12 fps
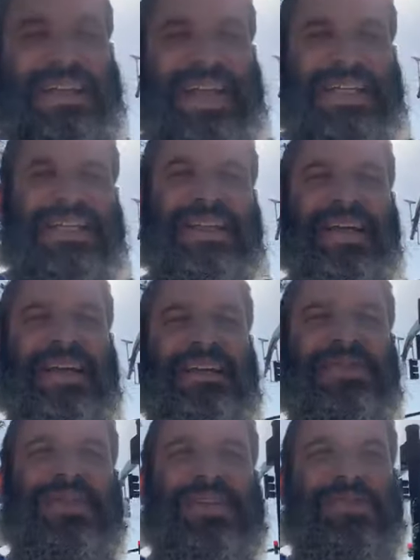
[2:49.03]
And that's the
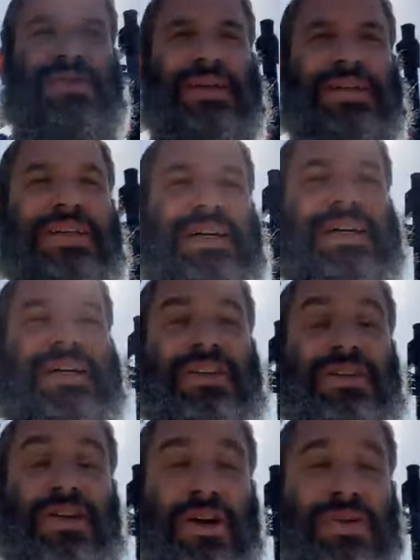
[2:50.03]
land of Israel,
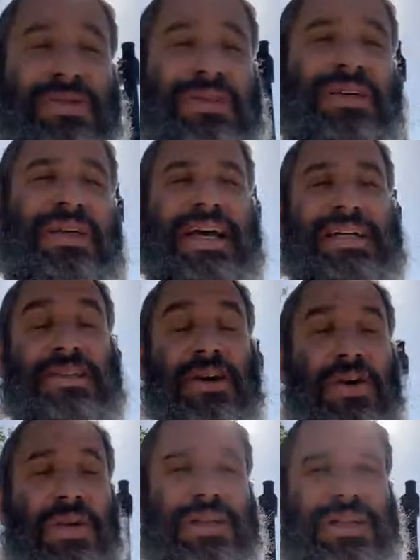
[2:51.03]
known as the
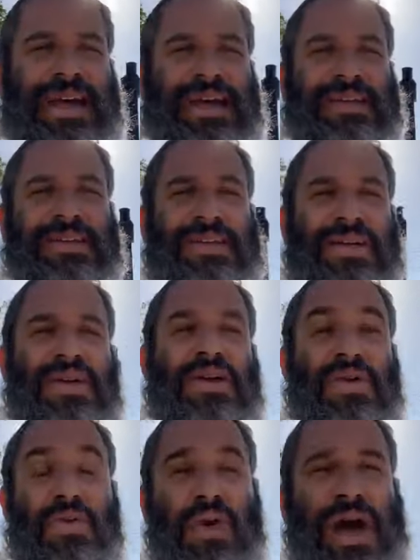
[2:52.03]
Holy Land.
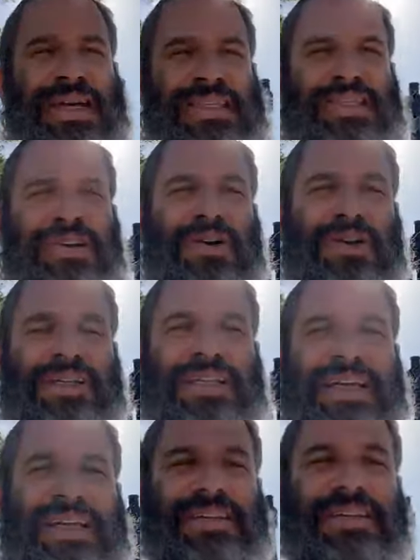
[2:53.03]
Why is it the Holy
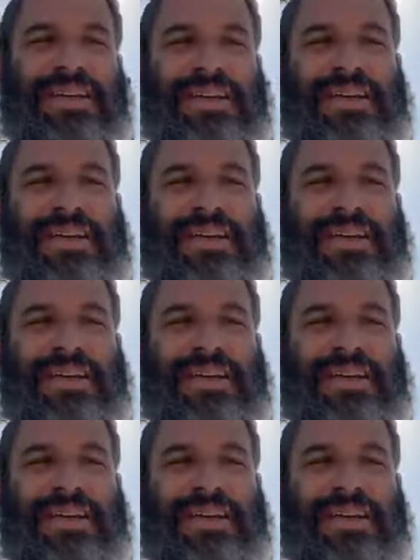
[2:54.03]
Land?